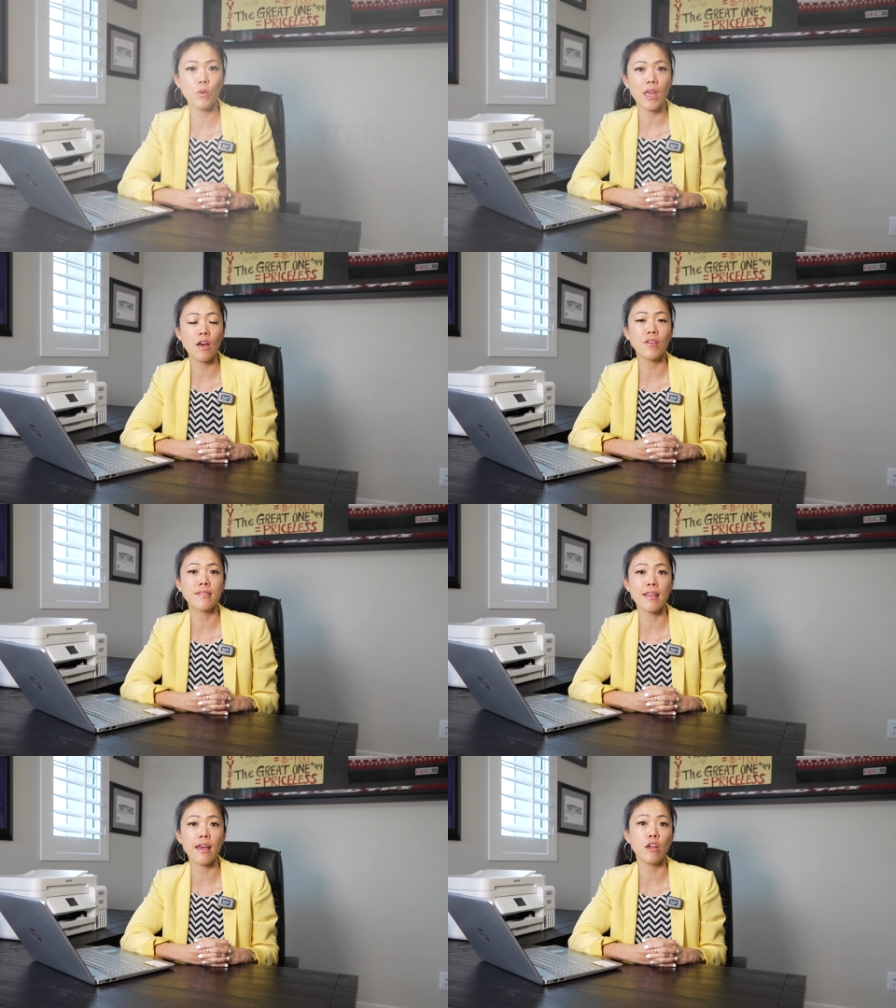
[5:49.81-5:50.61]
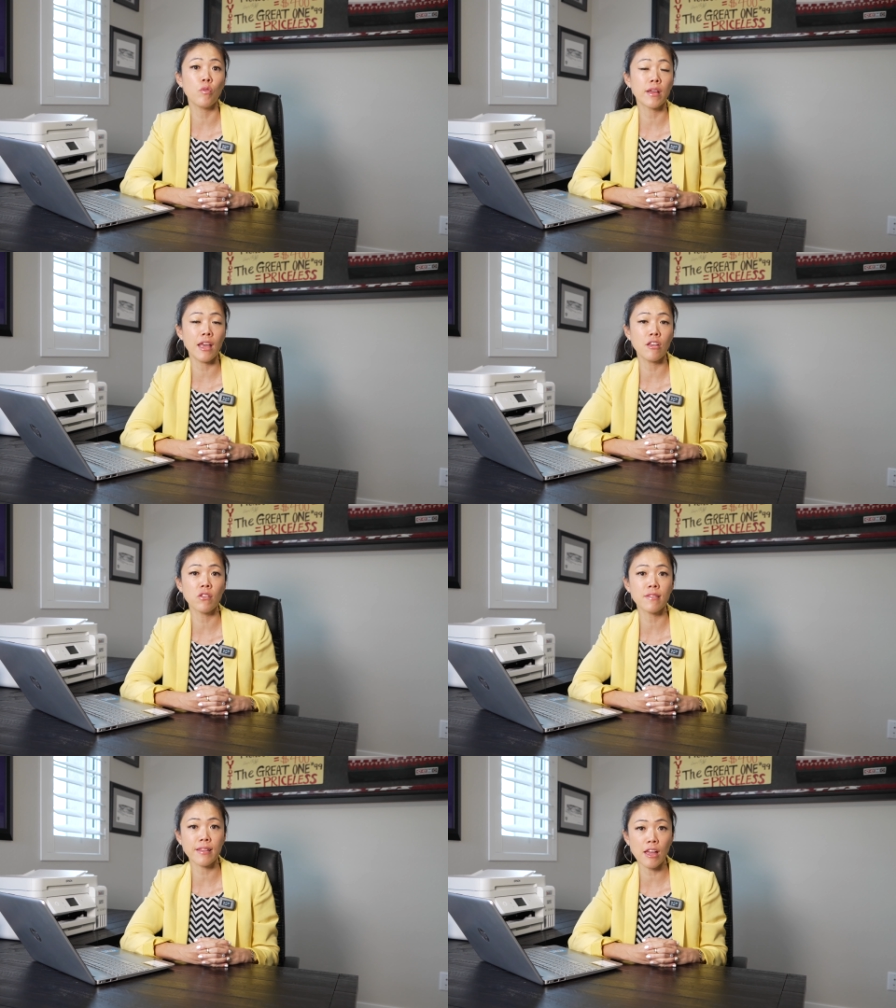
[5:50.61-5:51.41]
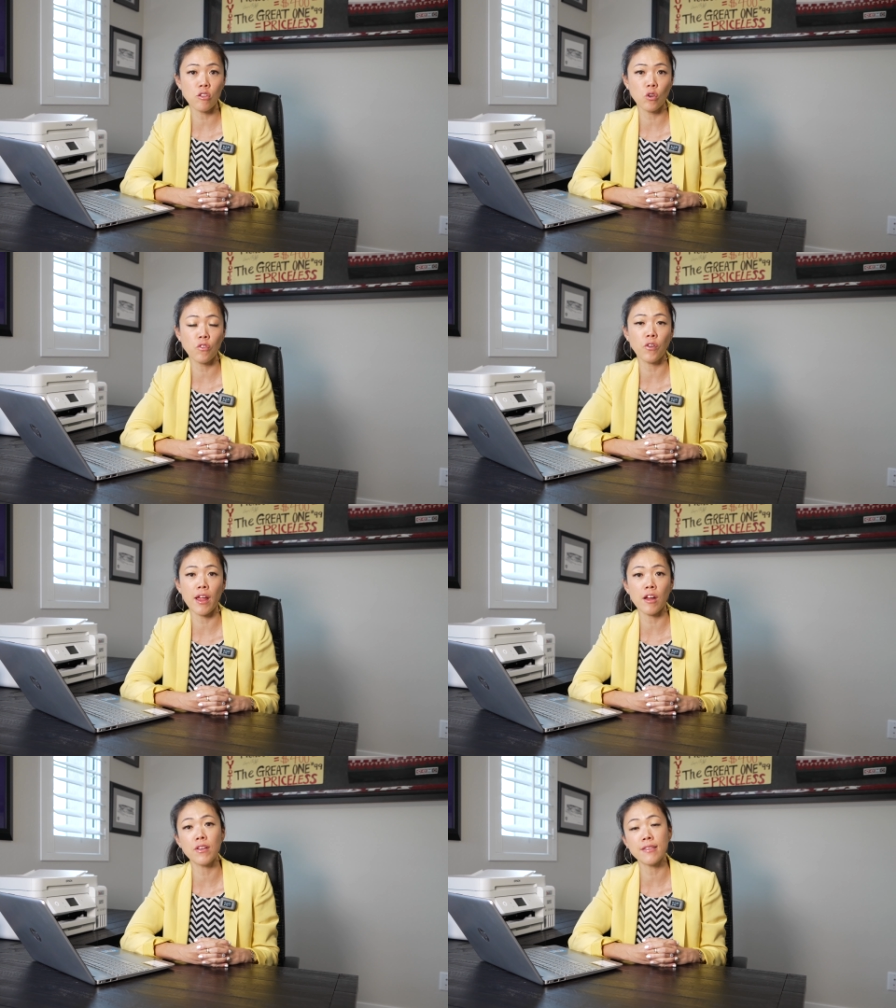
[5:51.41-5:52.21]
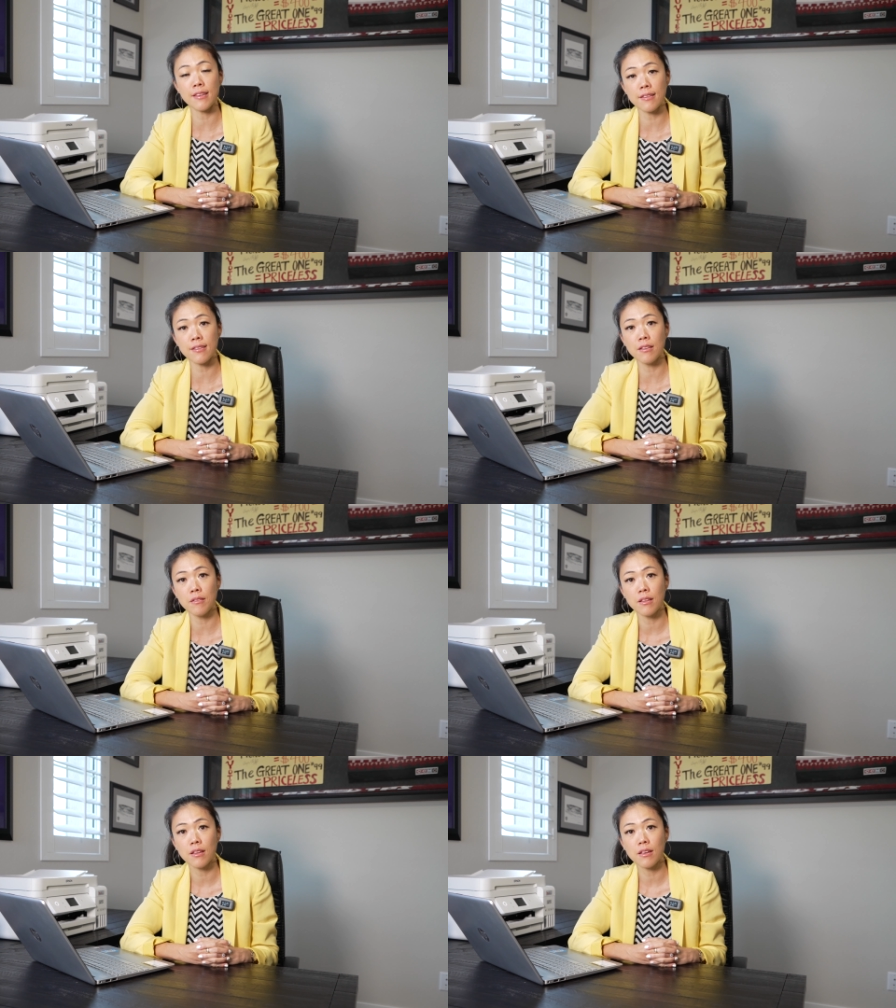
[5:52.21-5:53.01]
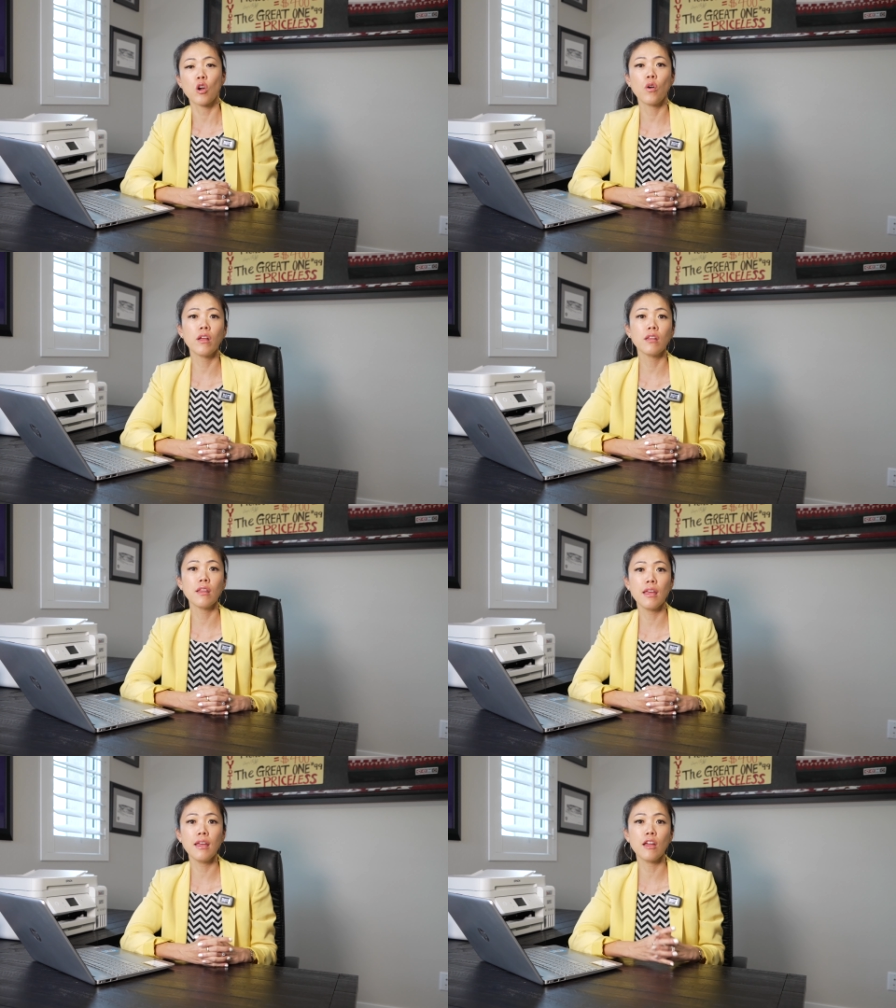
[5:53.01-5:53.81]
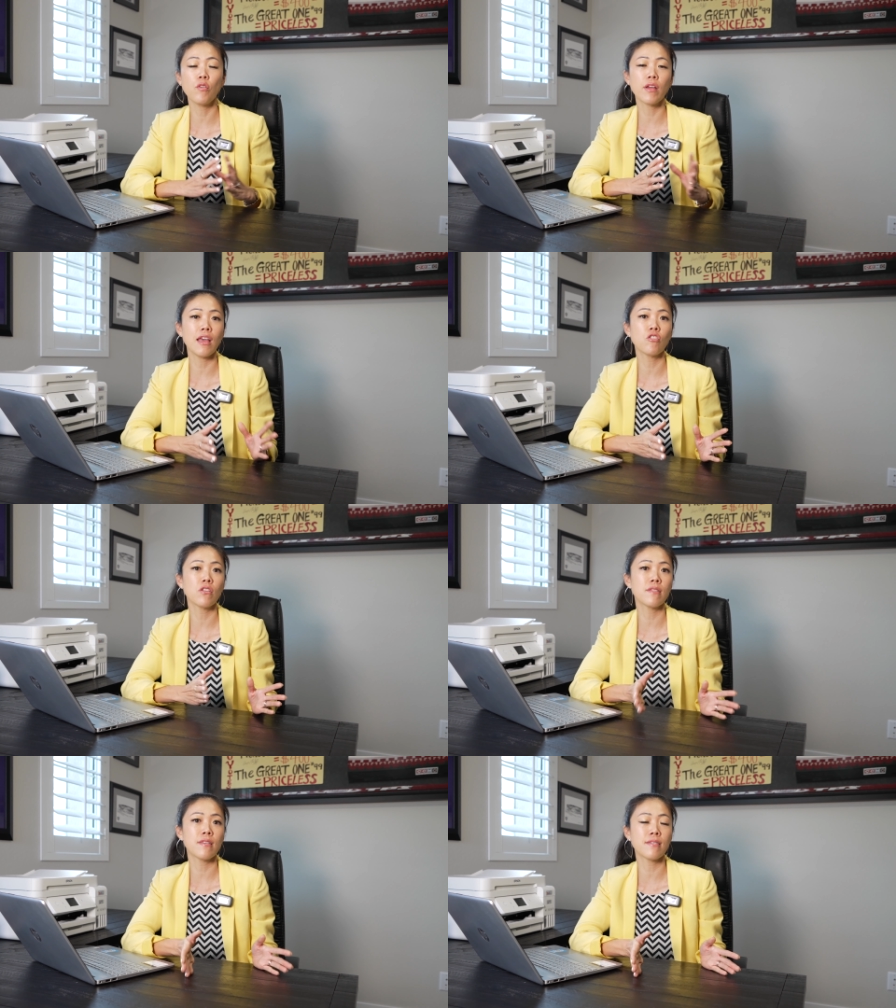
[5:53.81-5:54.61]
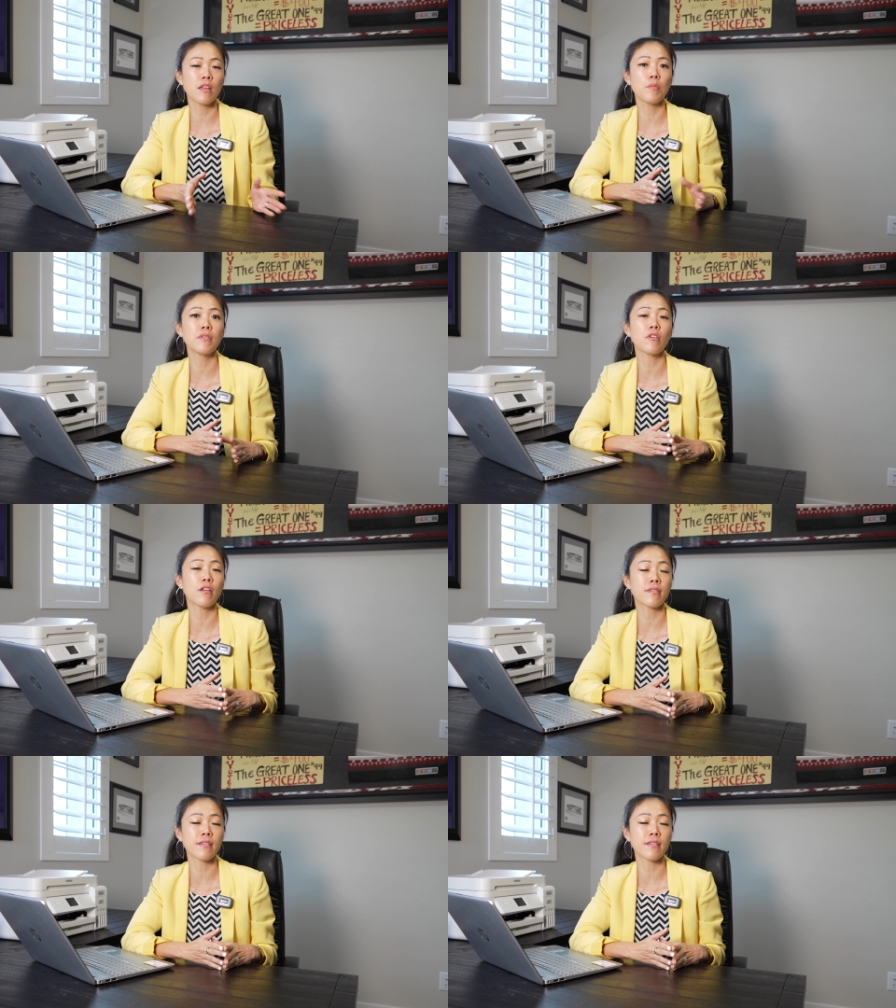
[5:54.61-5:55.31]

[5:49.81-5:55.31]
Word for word: we have a set irrigation schedule for every season? Currently, irrigation systems are